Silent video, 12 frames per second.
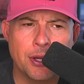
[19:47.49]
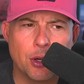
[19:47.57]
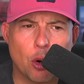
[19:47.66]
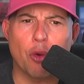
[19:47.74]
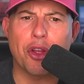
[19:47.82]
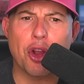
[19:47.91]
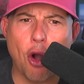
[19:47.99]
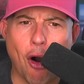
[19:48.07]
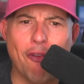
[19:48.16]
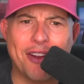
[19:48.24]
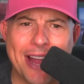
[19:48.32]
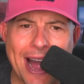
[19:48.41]
or the
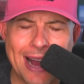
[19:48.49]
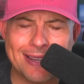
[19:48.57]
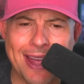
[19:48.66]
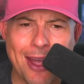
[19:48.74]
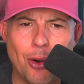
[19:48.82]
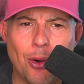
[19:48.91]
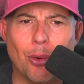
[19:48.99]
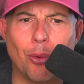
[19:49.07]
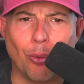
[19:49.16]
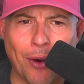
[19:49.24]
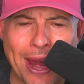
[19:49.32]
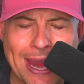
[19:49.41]
golf cocktail
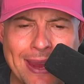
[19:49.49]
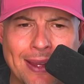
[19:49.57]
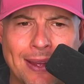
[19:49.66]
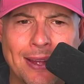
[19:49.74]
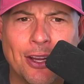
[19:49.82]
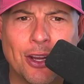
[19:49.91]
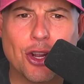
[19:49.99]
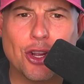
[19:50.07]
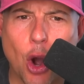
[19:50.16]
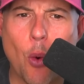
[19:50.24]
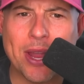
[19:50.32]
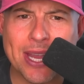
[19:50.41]
rank
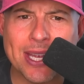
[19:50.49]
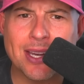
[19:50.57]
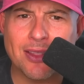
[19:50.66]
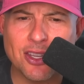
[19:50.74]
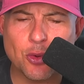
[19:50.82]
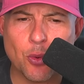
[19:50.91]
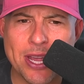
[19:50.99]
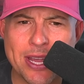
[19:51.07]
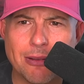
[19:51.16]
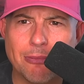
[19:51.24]
going into this week?